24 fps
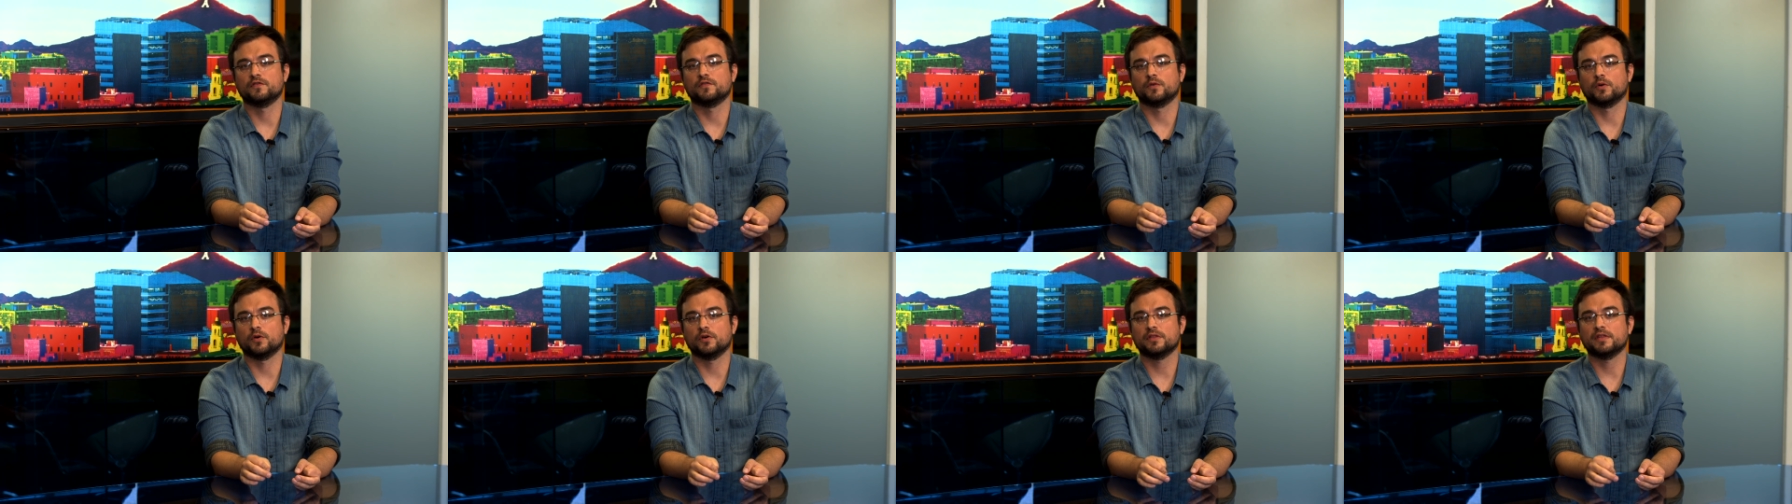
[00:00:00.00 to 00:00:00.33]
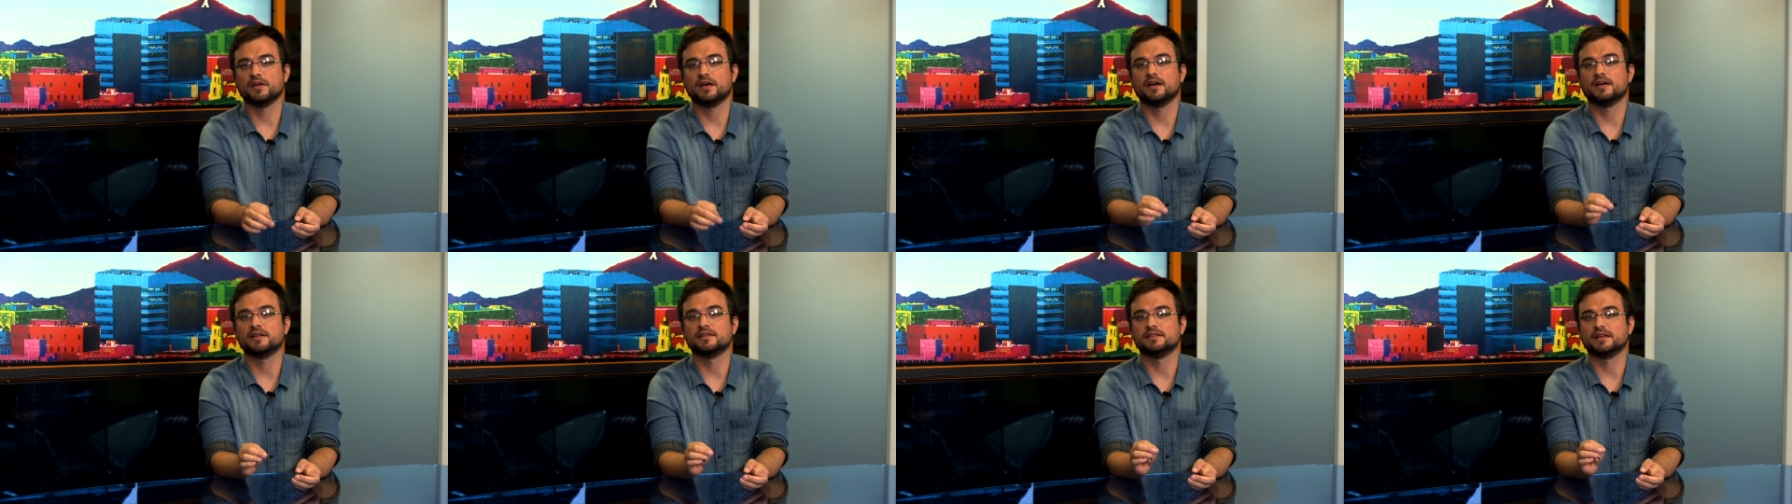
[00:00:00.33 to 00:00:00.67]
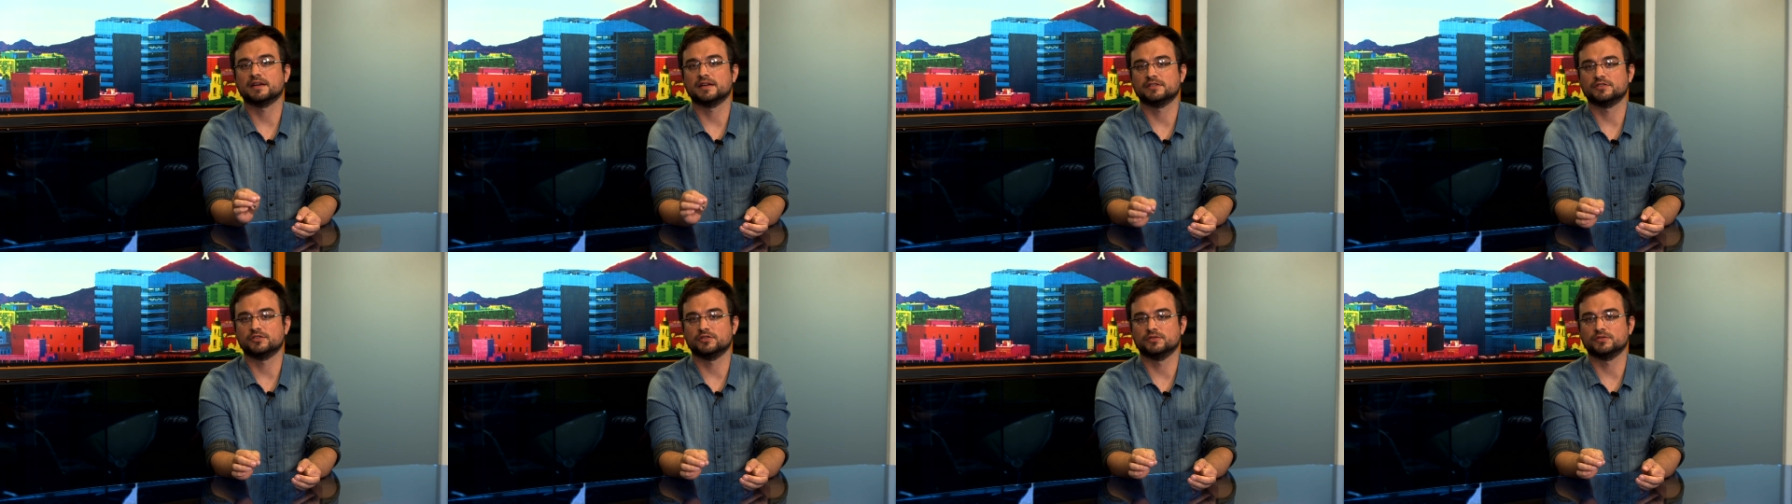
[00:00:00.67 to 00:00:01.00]
for the
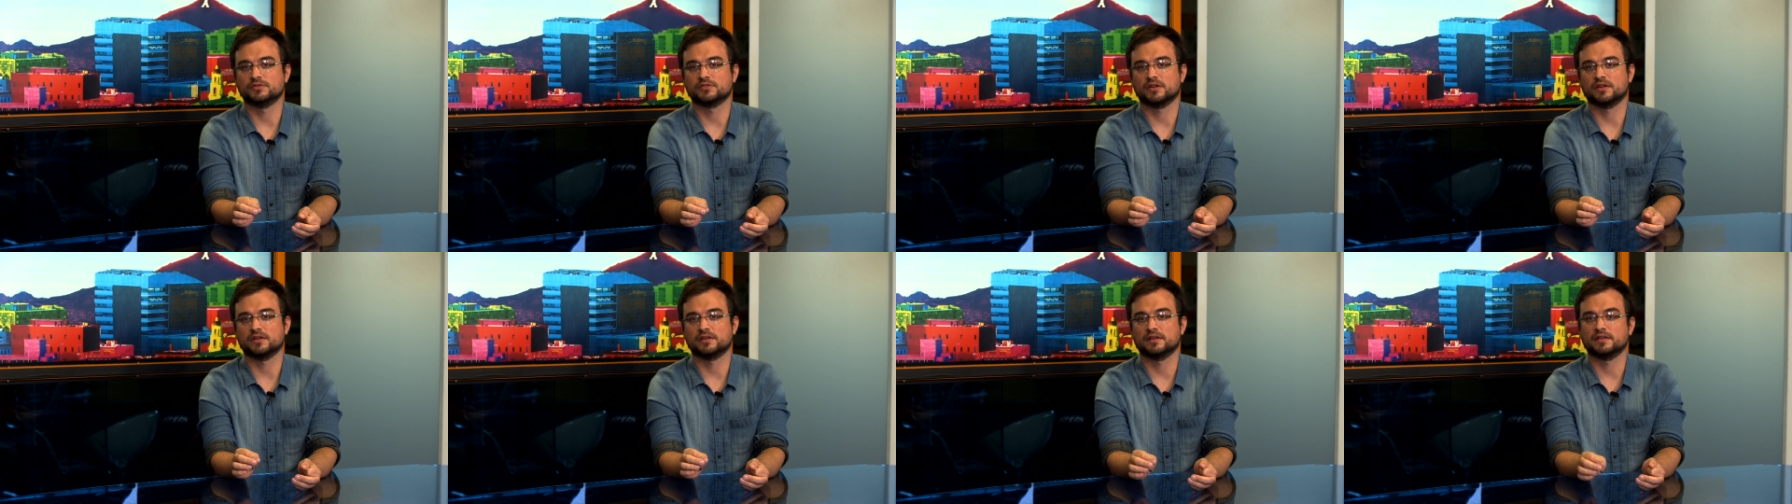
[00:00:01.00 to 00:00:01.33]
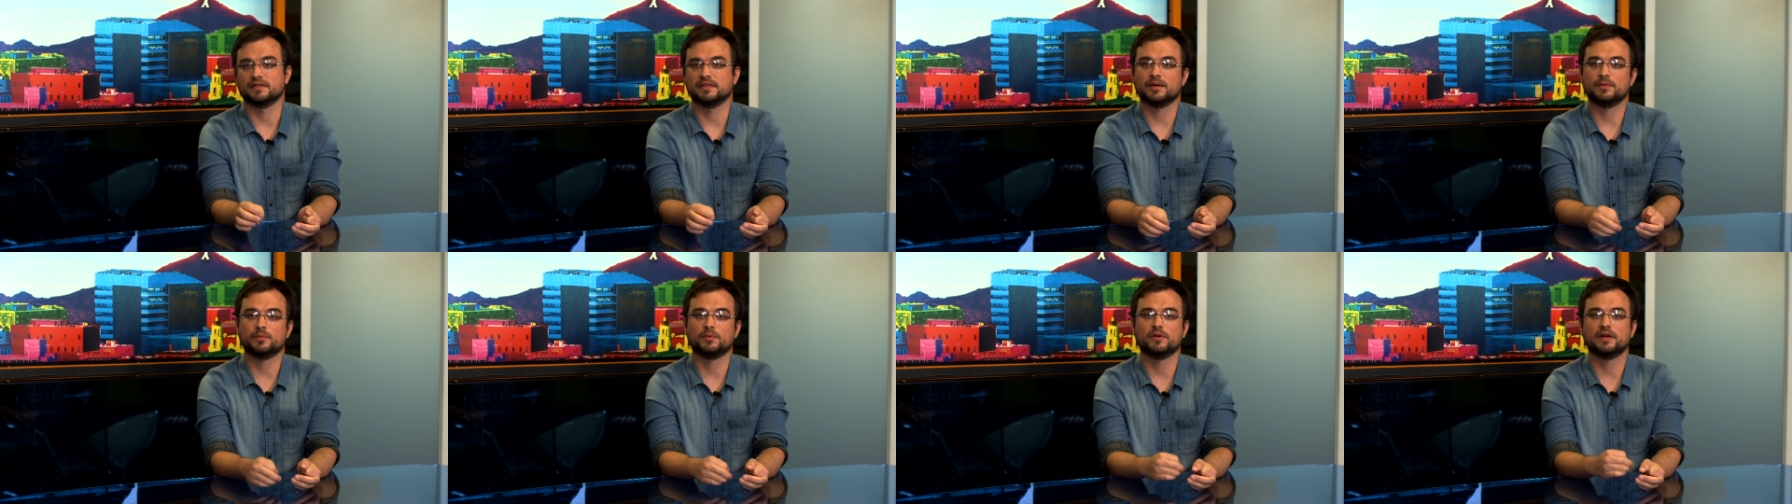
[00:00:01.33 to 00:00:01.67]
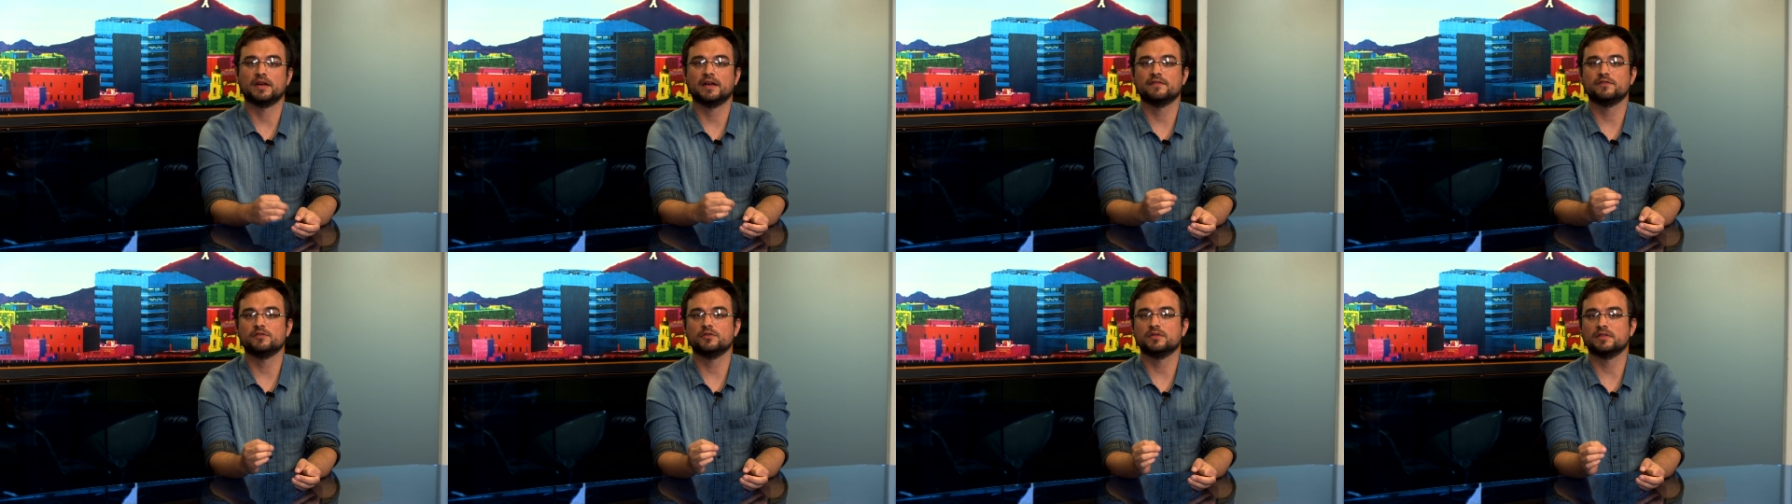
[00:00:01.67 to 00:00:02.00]
Hyundai Tucson that will have you